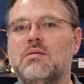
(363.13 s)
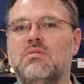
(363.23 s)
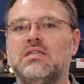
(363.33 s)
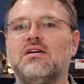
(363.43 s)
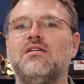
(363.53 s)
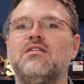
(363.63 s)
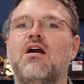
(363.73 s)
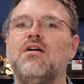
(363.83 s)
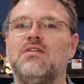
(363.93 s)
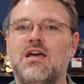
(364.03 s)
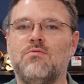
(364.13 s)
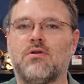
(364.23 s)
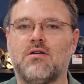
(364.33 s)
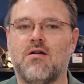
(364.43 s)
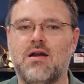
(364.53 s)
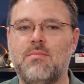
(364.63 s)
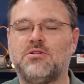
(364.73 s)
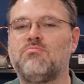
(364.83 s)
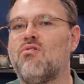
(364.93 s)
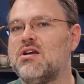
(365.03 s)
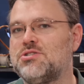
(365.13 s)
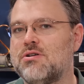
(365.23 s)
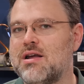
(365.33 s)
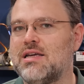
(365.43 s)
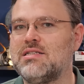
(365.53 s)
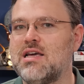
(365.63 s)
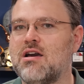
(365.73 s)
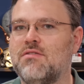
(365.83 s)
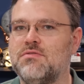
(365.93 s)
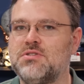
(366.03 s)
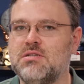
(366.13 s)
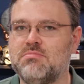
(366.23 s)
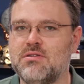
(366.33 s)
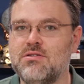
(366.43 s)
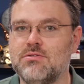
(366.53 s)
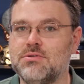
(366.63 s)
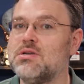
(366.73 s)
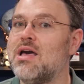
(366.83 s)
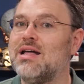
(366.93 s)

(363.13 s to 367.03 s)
can be done on the network card, how much pressure it can take off of CPUs,